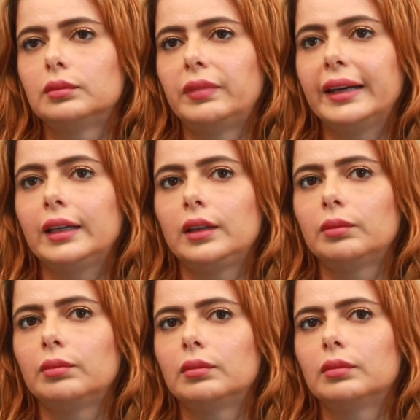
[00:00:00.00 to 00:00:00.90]

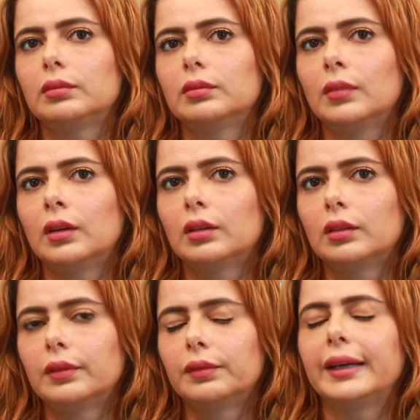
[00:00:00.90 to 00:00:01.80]
very
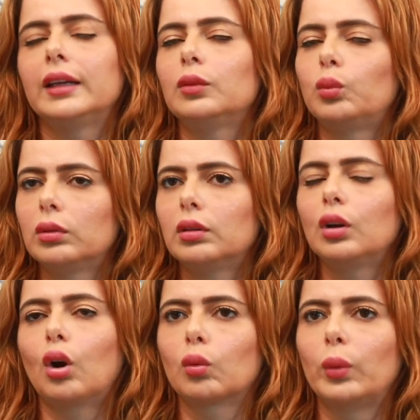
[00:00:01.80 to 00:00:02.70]
very a
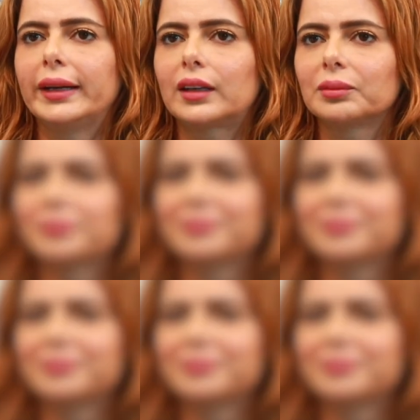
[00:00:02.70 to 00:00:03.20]
lot of weight.